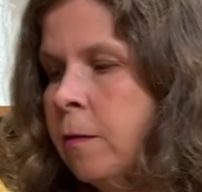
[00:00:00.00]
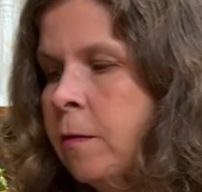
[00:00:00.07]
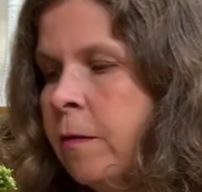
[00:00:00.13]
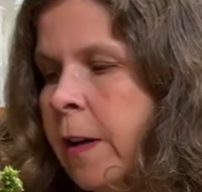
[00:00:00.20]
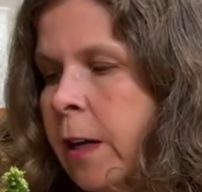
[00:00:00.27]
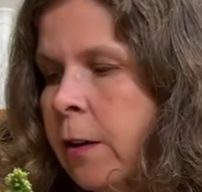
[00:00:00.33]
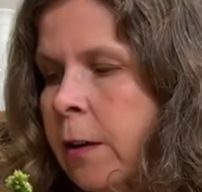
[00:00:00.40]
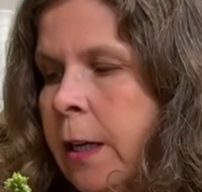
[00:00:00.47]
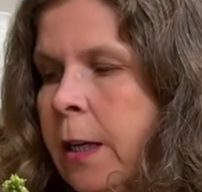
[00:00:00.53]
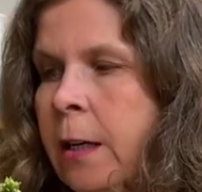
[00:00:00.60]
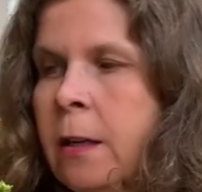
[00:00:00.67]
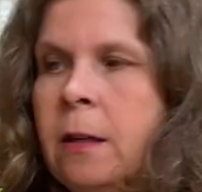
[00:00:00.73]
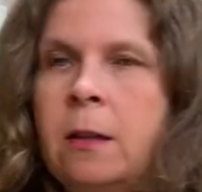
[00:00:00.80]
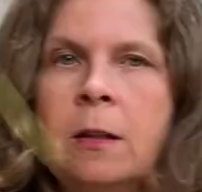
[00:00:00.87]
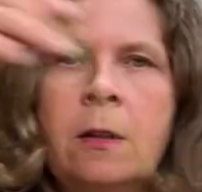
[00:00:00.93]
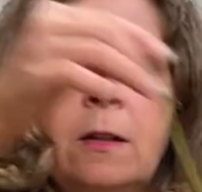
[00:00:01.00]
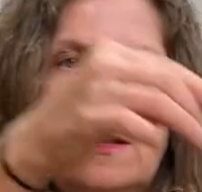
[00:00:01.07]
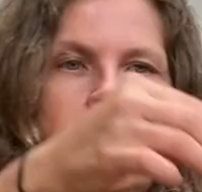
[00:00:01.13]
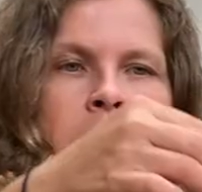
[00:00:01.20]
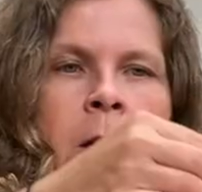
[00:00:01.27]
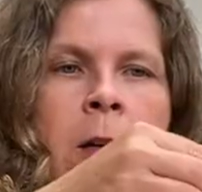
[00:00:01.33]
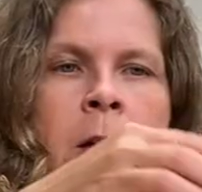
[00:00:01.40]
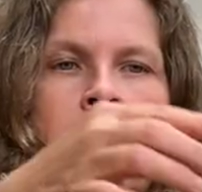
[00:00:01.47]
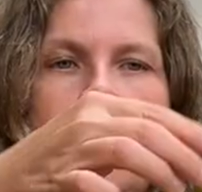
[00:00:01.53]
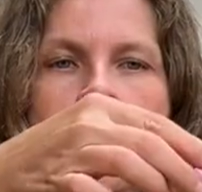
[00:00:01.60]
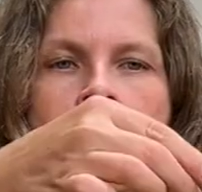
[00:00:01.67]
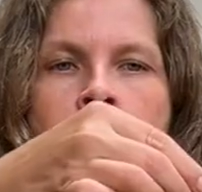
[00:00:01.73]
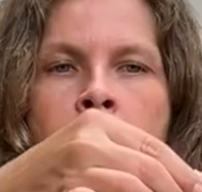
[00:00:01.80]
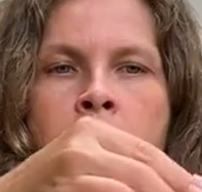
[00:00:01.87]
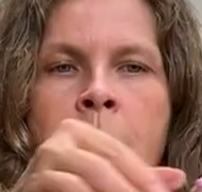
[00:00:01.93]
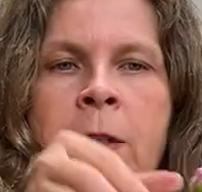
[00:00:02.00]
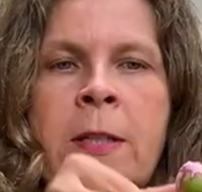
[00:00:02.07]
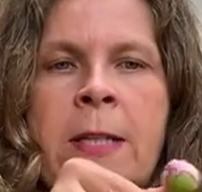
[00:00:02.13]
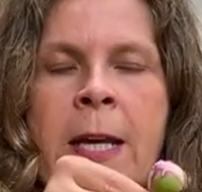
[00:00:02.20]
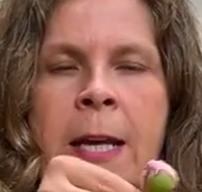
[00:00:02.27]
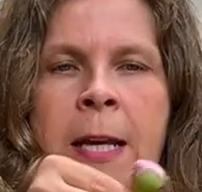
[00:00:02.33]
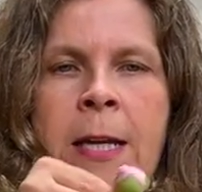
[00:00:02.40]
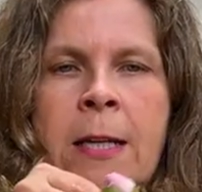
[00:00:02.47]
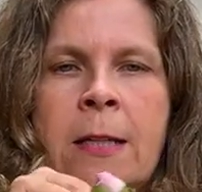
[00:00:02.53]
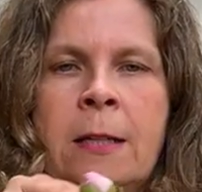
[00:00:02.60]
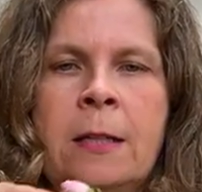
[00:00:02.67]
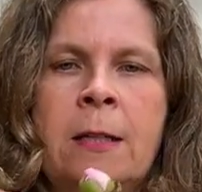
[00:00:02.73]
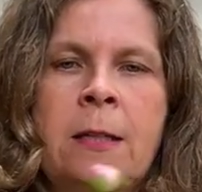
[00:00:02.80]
very closed and